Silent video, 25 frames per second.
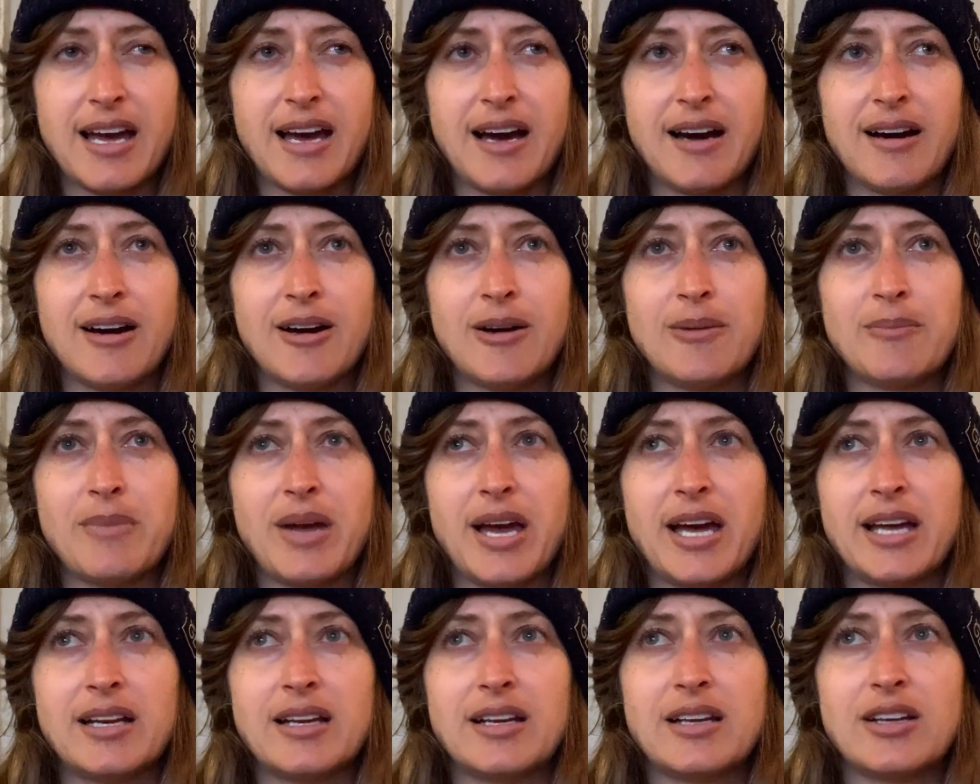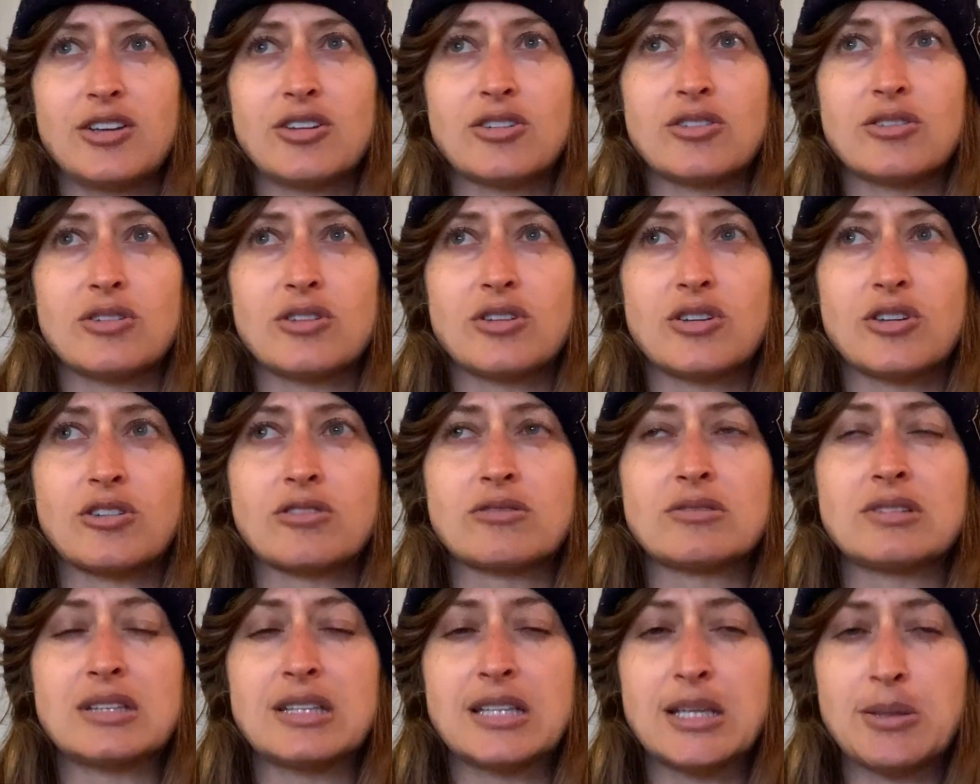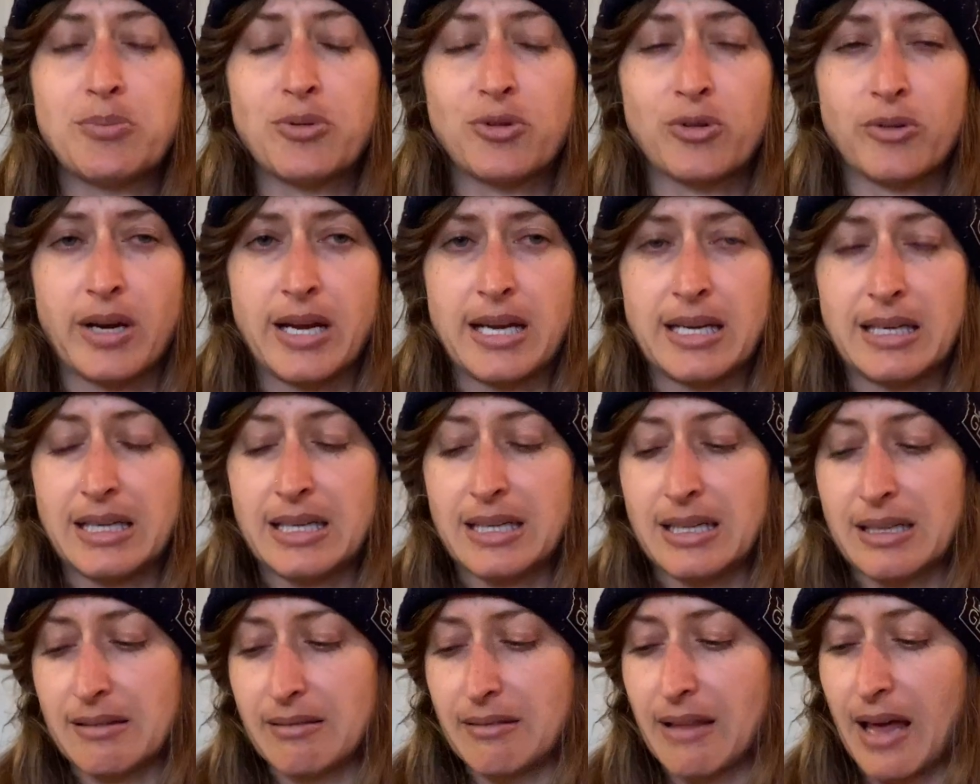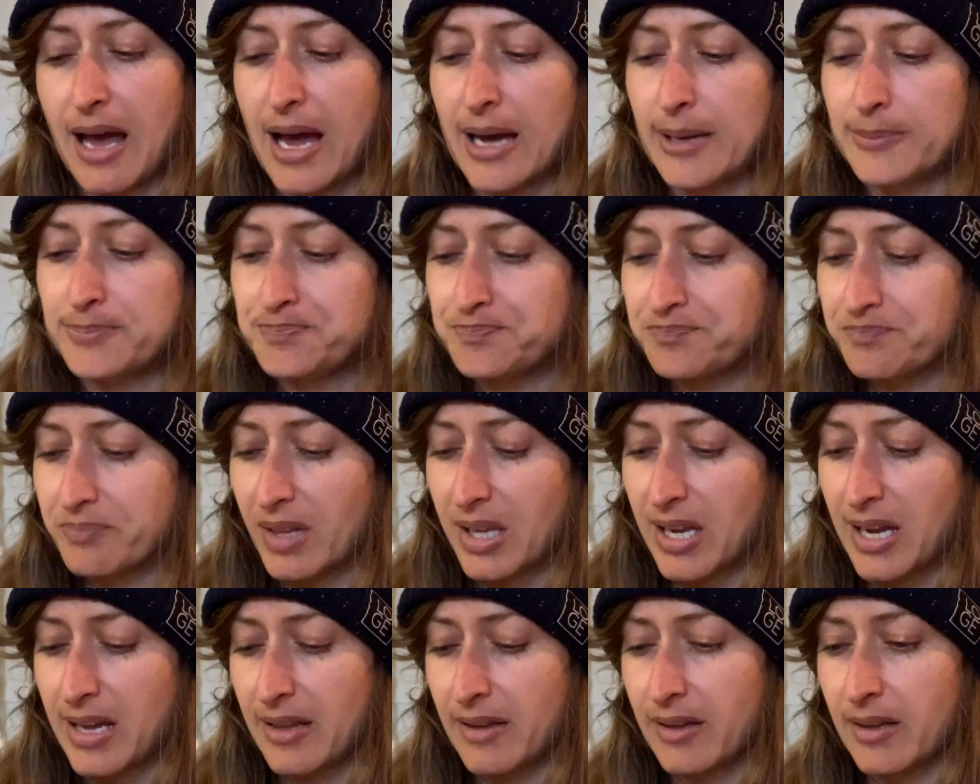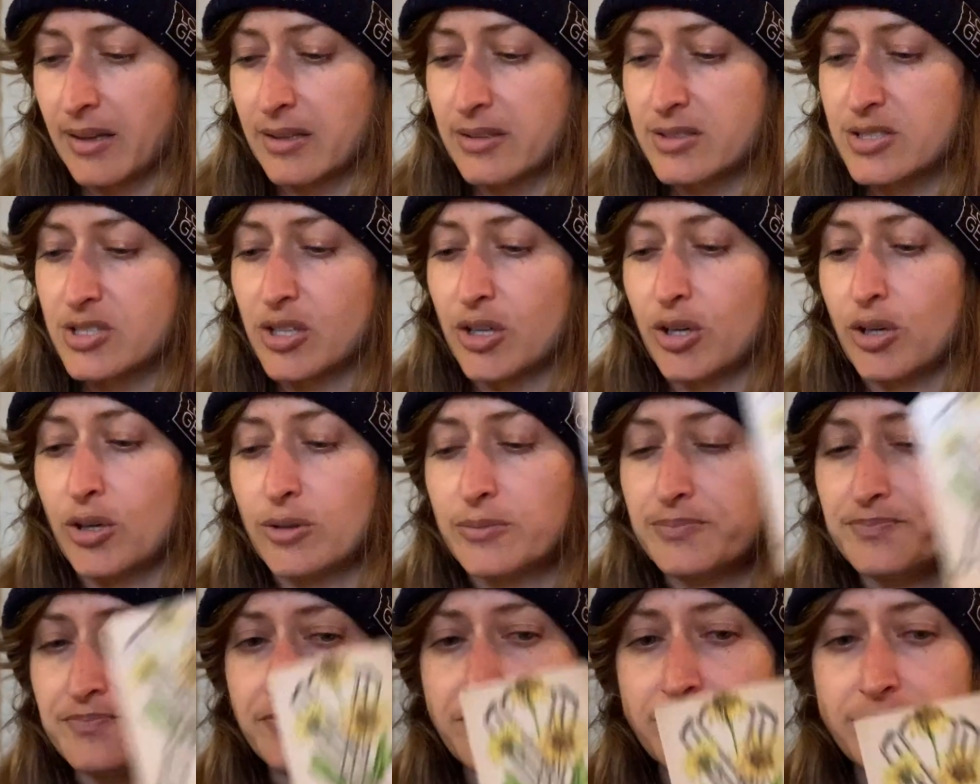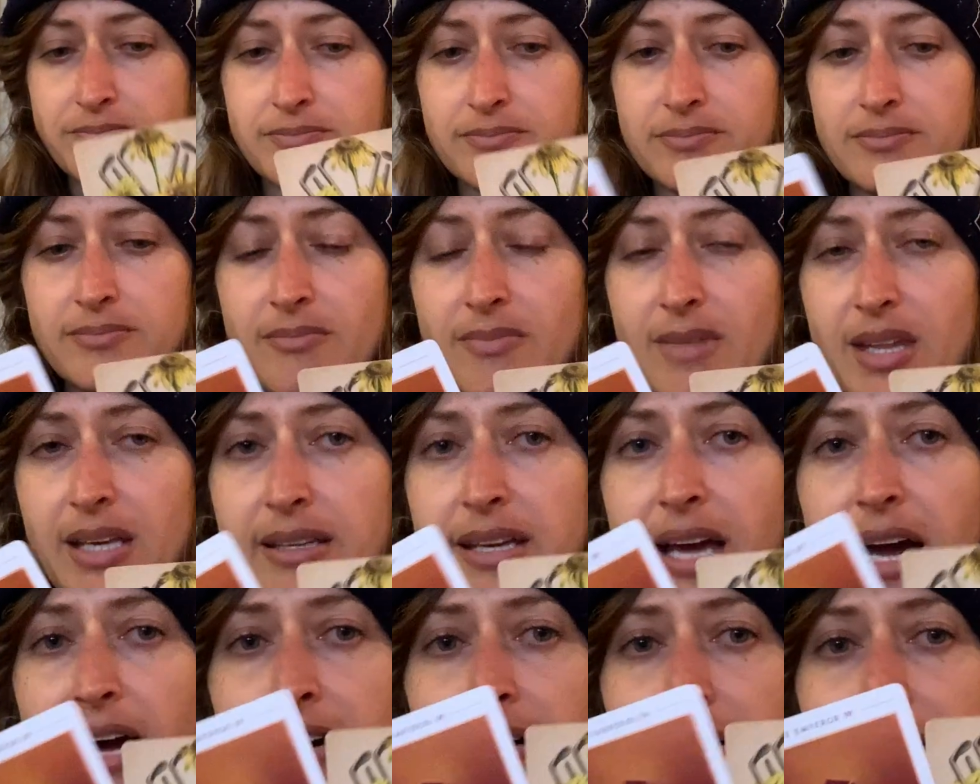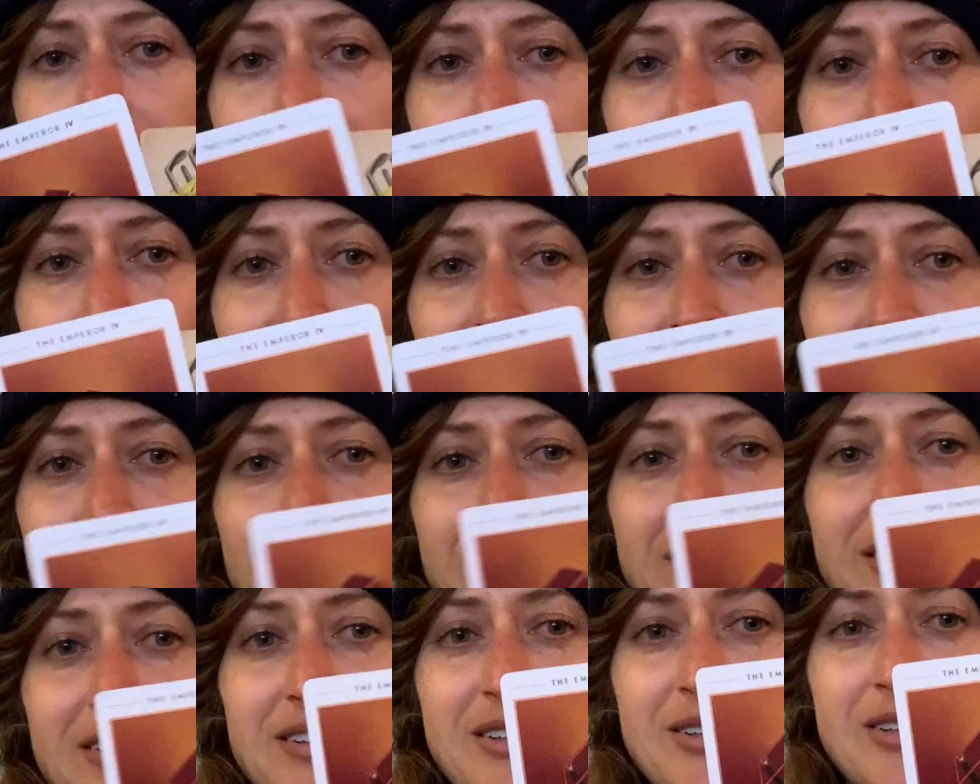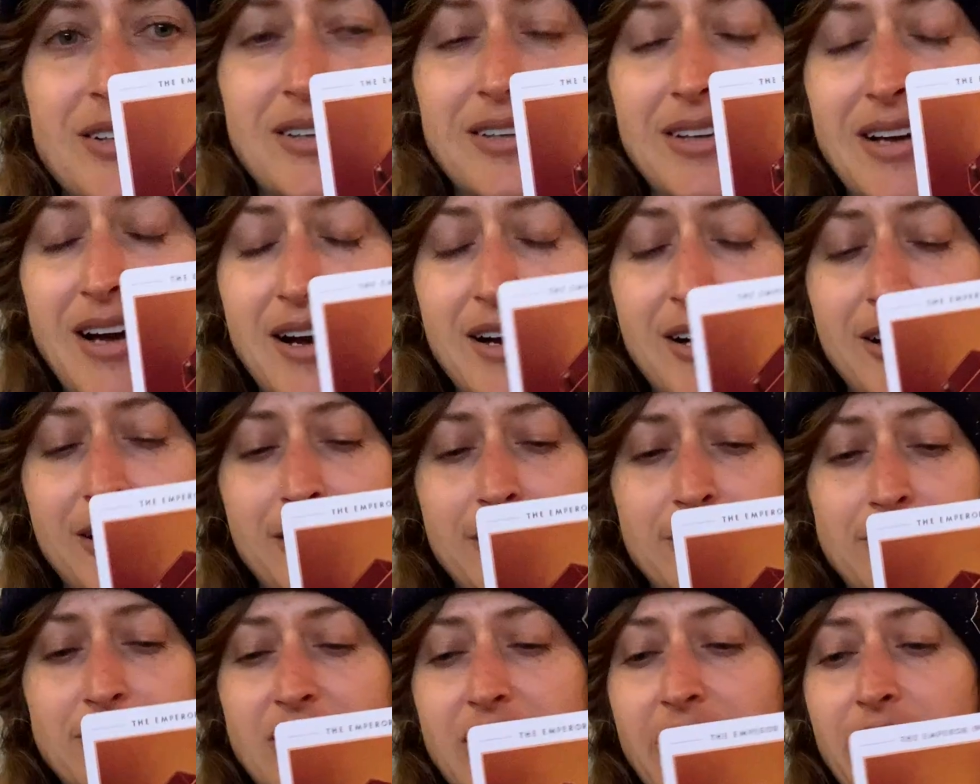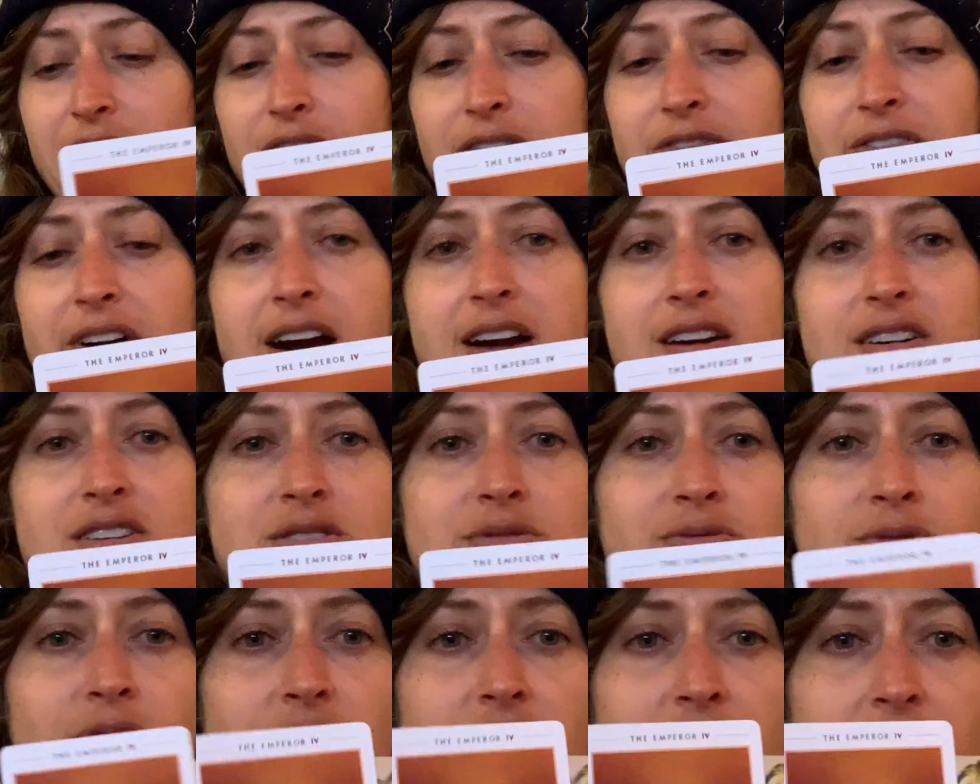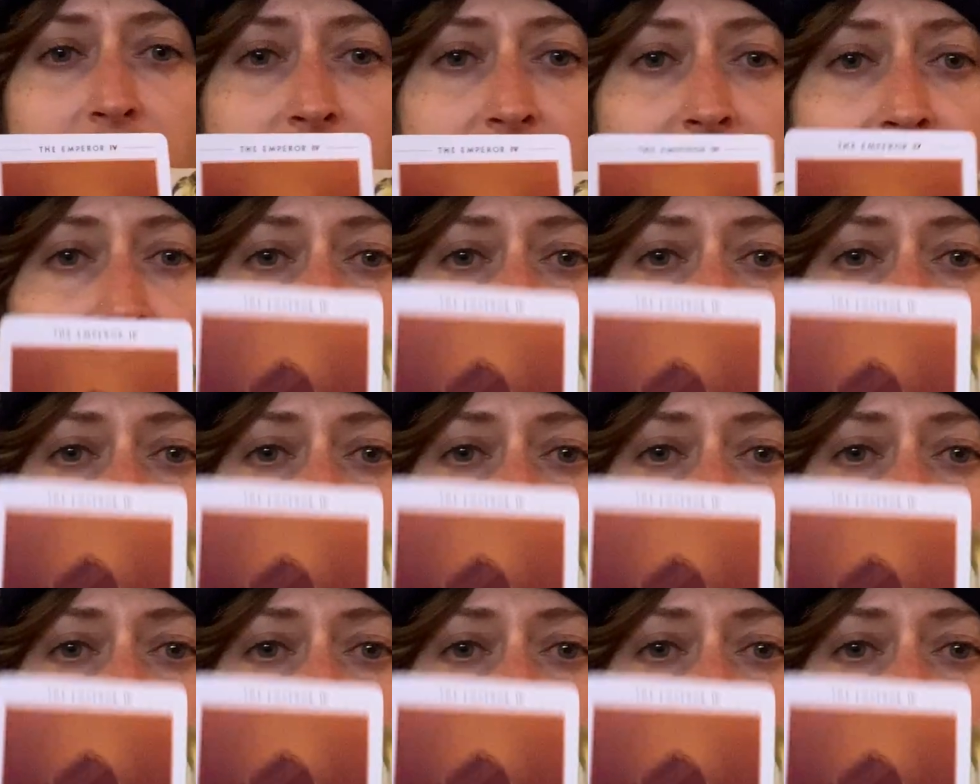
Um, and you're, you're liberated in that. And so, yeah, the um, clarifiers were